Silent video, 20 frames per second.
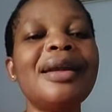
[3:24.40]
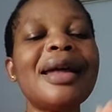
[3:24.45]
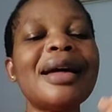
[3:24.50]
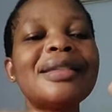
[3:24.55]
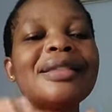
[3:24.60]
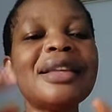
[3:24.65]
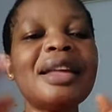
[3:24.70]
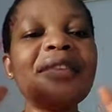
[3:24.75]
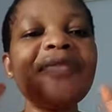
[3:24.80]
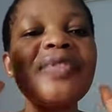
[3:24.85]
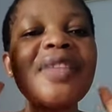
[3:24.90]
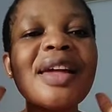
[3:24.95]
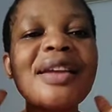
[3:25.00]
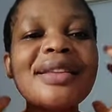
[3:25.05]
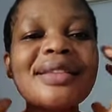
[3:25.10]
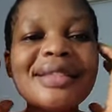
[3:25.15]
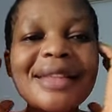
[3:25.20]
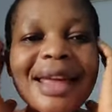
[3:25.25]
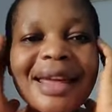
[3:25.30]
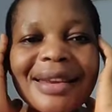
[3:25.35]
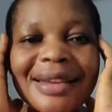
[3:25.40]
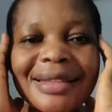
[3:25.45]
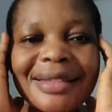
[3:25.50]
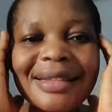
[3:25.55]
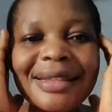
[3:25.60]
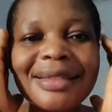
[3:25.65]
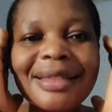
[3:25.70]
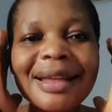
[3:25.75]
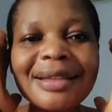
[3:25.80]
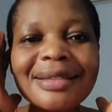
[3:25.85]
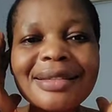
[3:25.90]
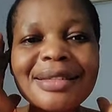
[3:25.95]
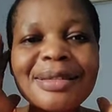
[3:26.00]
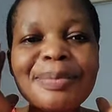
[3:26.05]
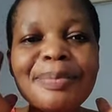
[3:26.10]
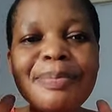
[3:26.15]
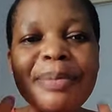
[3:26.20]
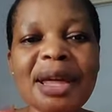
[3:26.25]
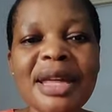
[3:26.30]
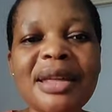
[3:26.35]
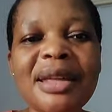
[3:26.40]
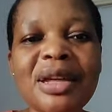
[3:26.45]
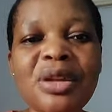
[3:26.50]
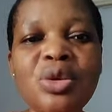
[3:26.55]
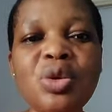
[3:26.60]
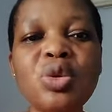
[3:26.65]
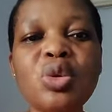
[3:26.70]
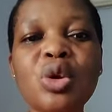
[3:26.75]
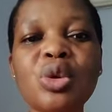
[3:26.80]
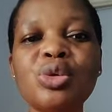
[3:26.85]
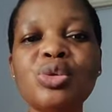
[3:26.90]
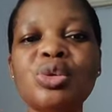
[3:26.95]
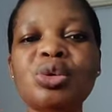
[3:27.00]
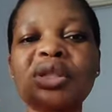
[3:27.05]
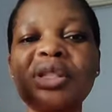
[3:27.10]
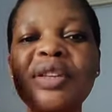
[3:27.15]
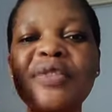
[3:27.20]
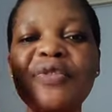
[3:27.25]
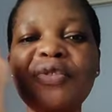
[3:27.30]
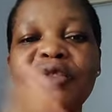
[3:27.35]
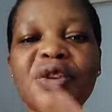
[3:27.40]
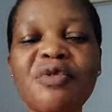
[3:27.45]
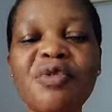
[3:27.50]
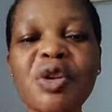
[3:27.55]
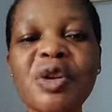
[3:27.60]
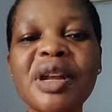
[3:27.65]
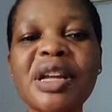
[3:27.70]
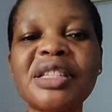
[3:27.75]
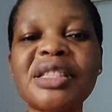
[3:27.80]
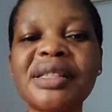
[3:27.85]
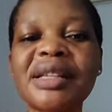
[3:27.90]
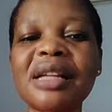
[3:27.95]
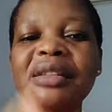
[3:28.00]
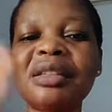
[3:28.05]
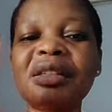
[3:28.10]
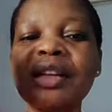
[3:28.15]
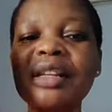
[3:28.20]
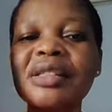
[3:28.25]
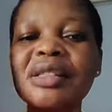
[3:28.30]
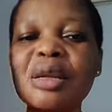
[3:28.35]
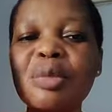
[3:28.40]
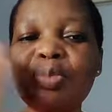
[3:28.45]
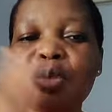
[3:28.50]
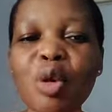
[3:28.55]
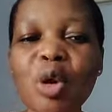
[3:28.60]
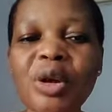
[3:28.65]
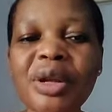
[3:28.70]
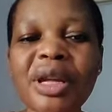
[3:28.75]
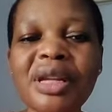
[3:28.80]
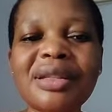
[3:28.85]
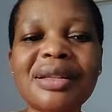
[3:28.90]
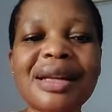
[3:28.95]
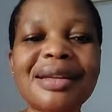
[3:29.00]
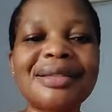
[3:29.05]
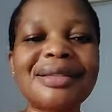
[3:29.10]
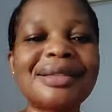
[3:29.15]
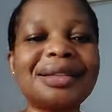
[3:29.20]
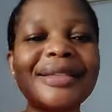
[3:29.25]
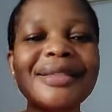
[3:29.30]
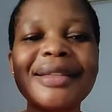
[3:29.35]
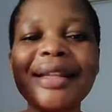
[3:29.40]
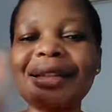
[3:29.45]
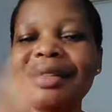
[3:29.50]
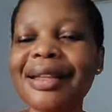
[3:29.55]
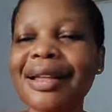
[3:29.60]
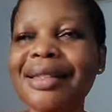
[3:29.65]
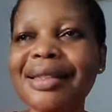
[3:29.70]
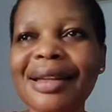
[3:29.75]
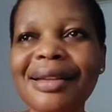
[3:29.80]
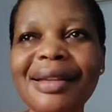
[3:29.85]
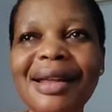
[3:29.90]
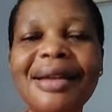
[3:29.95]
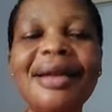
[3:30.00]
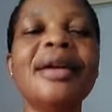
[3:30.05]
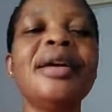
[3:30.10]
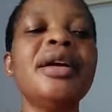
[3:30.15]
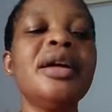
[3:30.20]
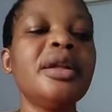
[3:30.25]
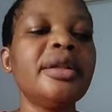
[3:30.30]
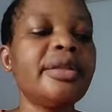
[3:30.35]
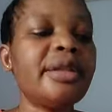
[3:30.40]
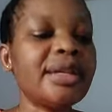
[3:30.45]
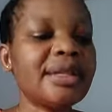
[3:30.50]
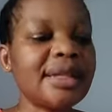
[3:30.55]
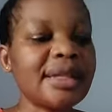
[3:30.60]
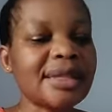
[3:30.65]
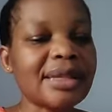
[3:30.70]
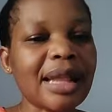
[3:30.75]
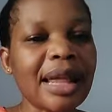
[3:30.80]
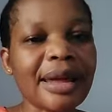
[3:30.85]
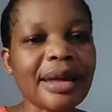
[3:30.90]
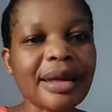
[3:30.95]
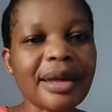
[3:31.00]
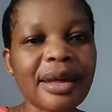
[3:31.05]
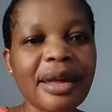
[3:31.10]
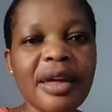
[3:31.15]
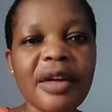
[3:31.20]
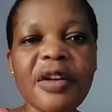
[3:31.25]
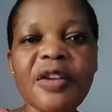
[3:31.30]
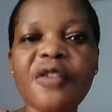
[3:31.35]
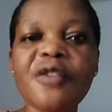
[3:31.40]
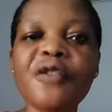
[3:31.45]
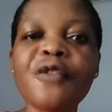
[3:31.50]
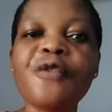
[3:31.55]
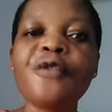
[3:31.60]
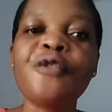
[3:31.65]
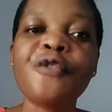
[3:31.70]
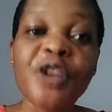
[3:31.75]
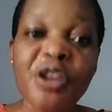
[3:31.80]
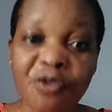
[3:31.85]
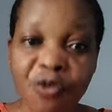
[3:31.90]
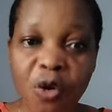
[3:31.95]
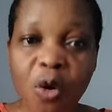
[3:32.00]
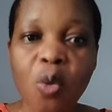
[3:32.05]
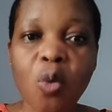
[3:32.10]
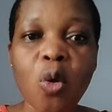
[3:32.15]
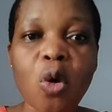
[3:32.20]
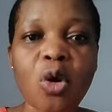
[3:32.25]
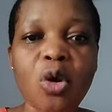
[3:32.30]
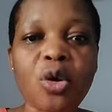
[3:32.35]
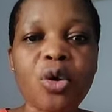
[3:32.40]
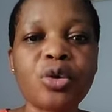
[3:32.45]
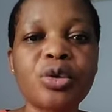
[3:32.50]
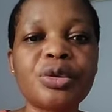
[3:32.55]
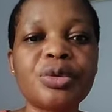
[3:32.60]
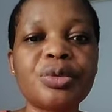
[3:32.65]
that if there is anything that is making you not to see favor, that is standing as a blockade, that is this, that, this is like a favor work.